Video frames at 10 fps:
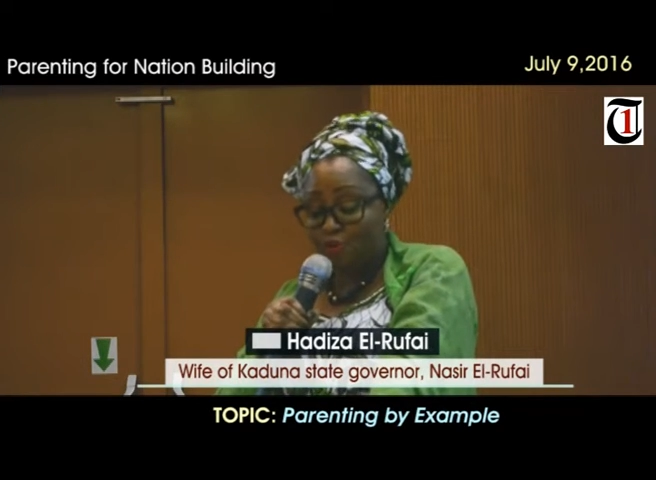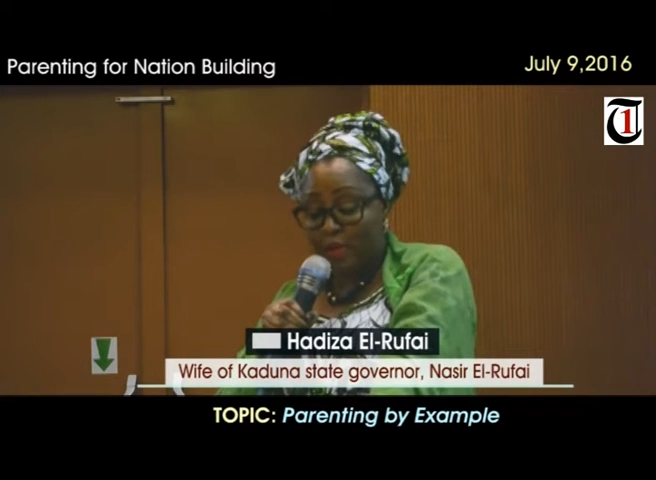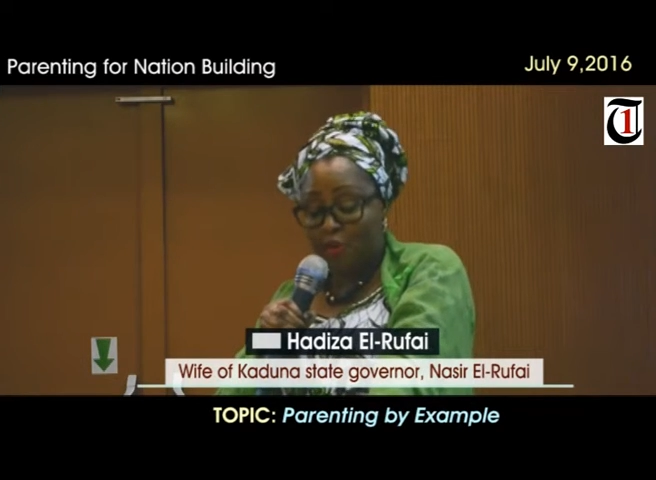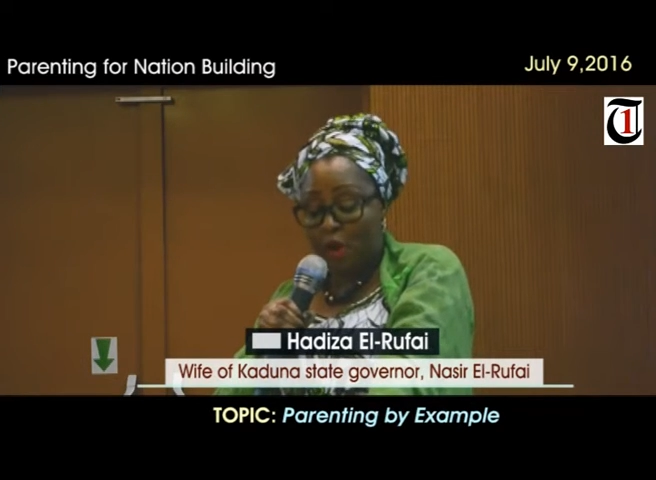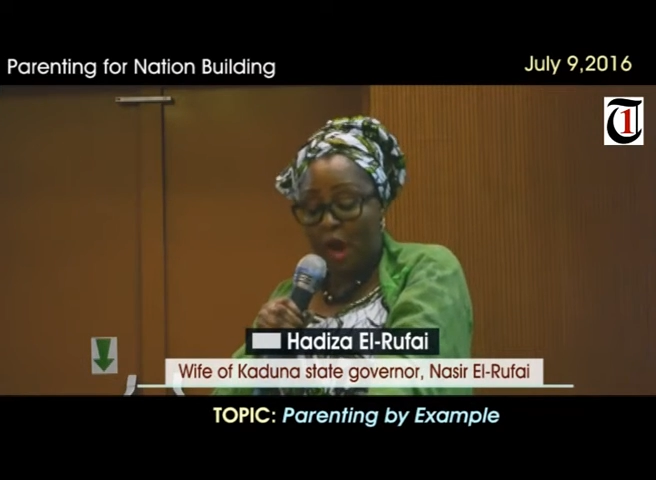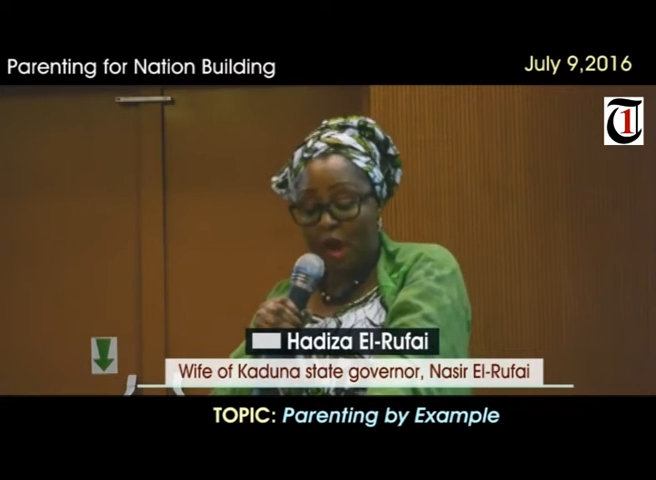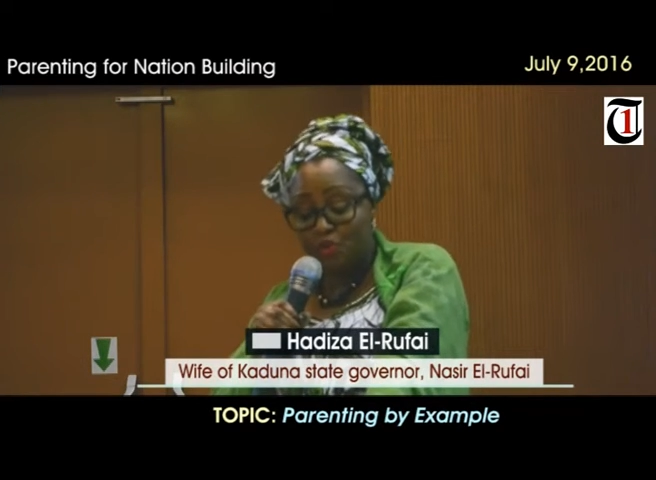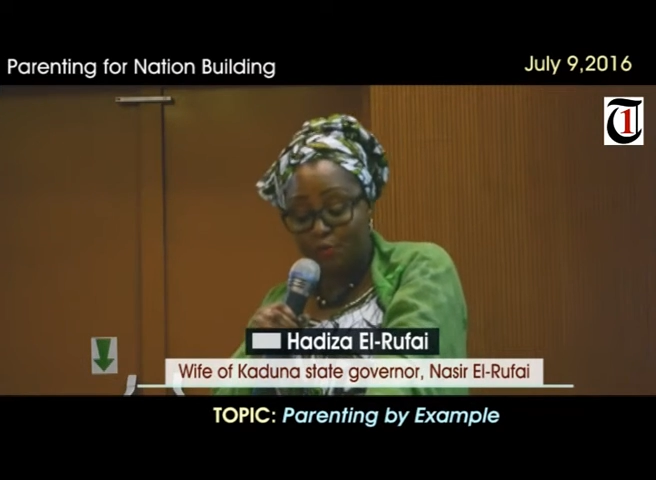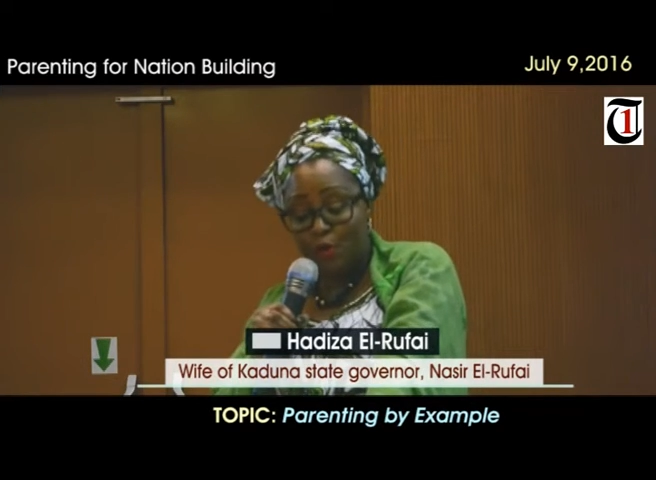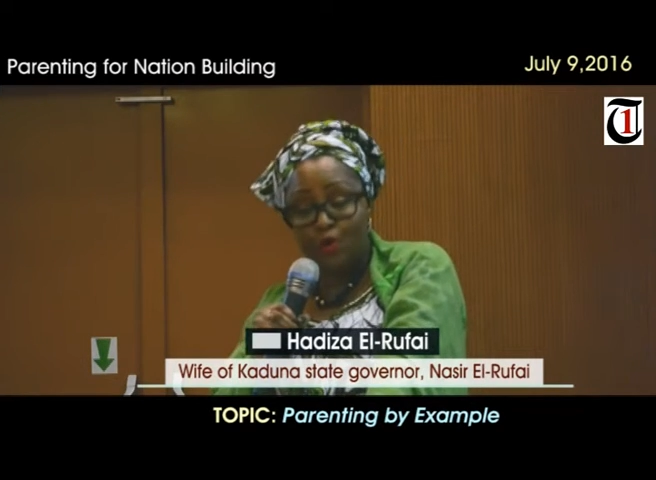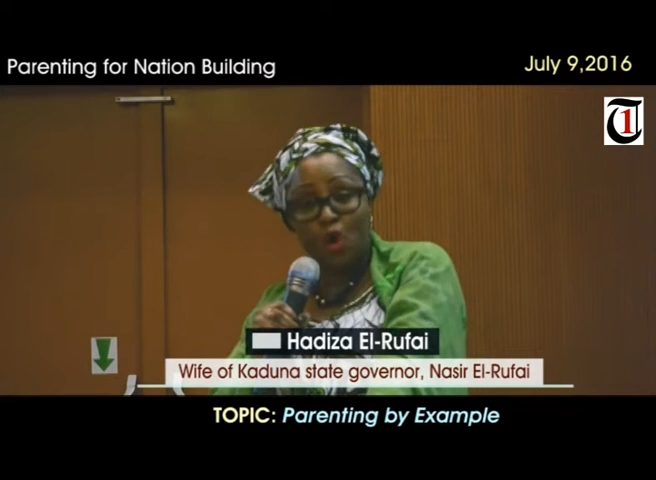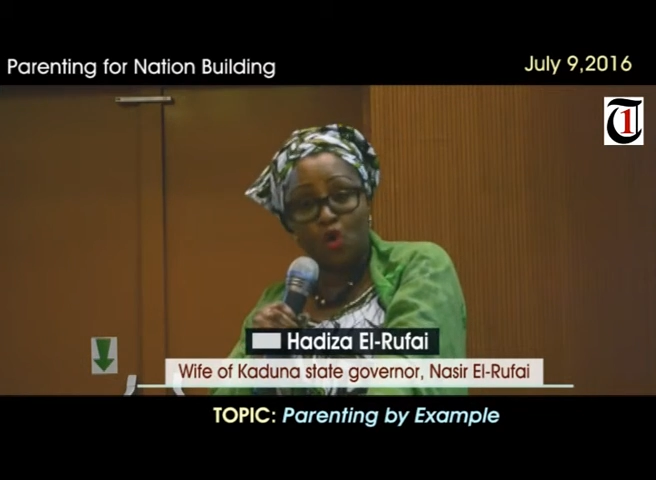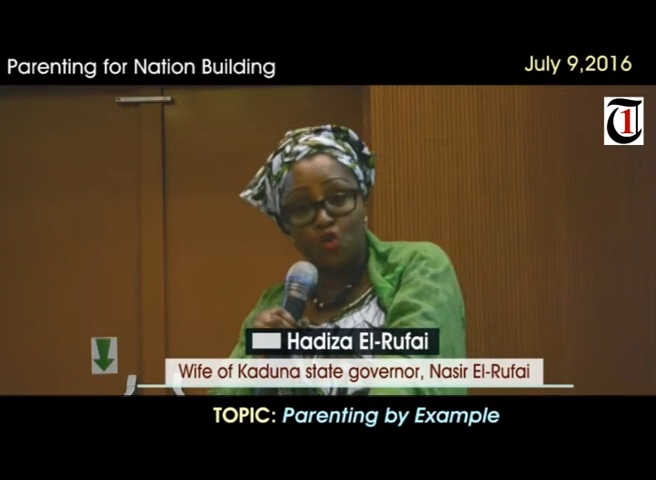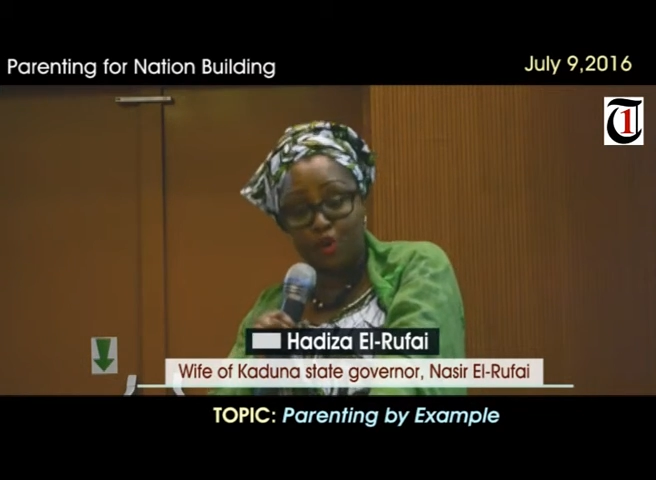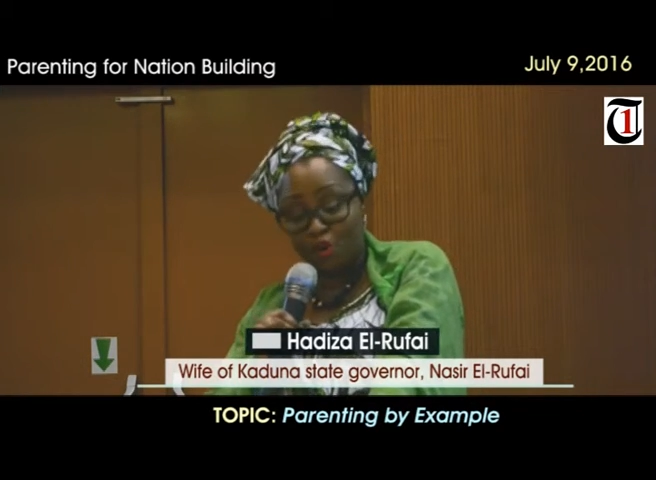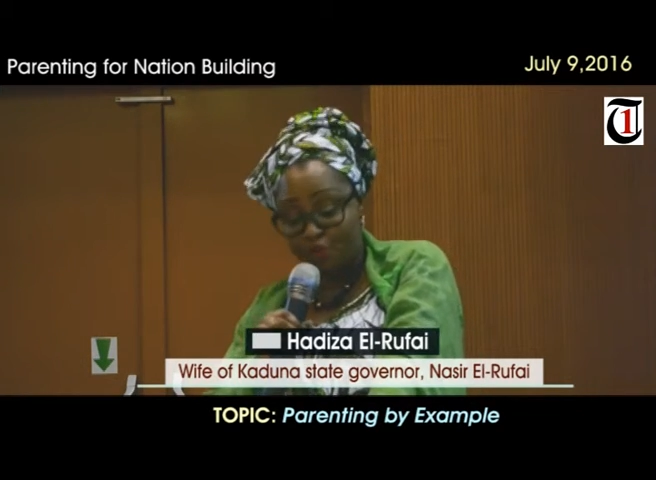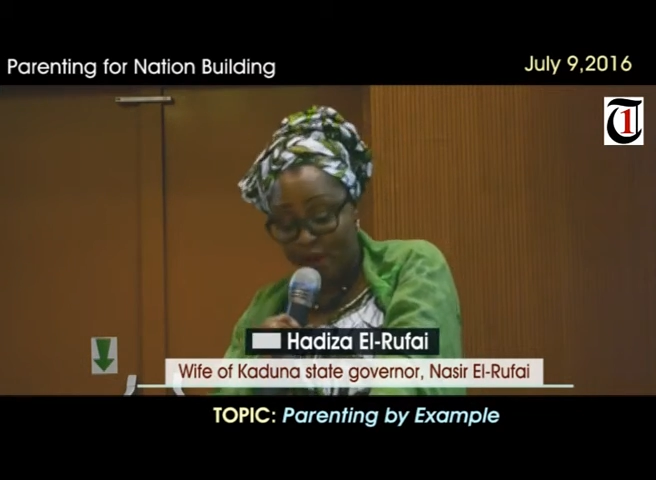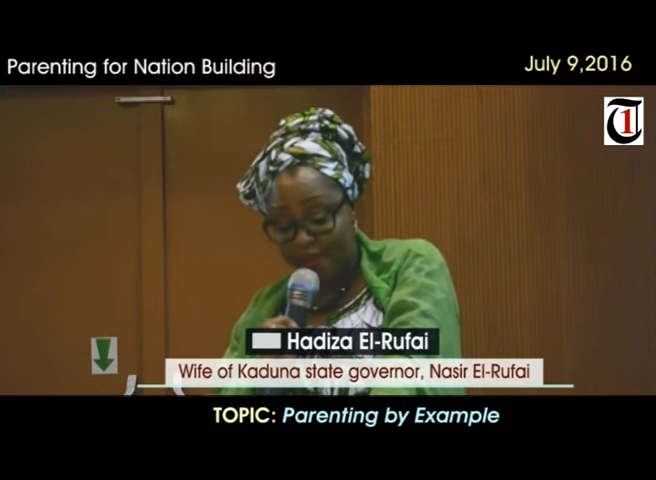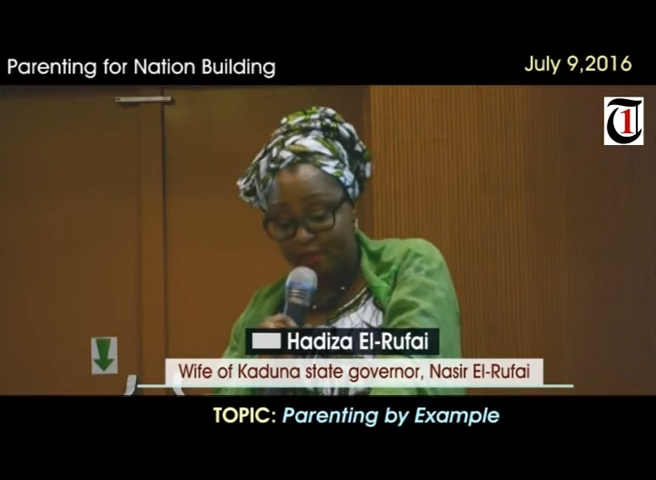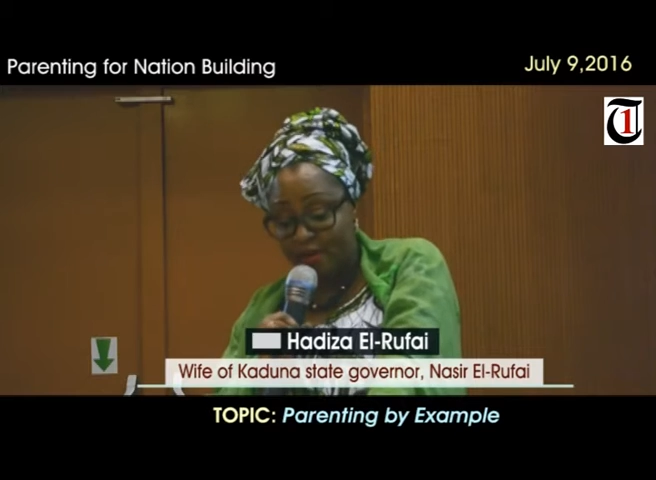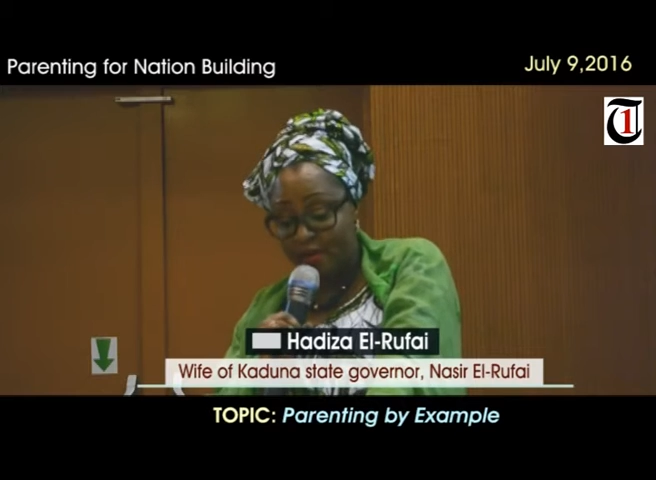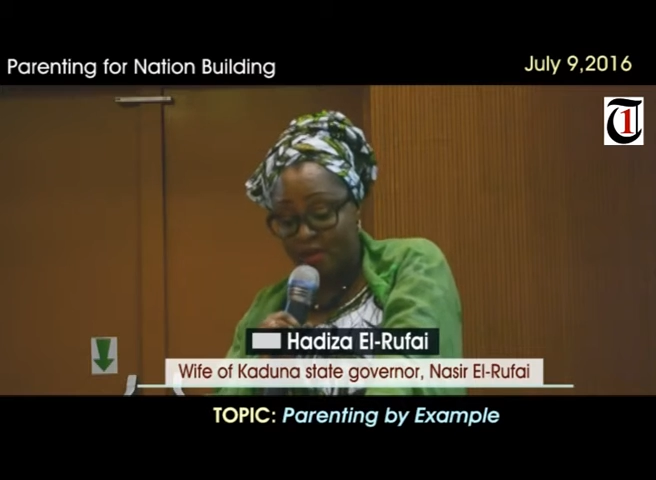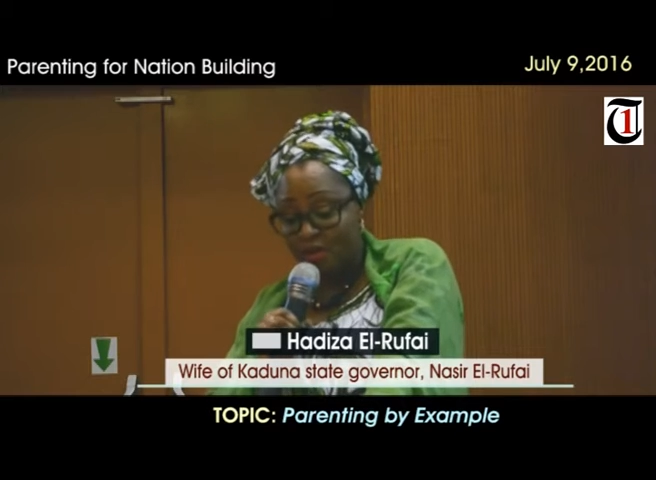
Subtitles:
like your houseboy, your cook, your driver,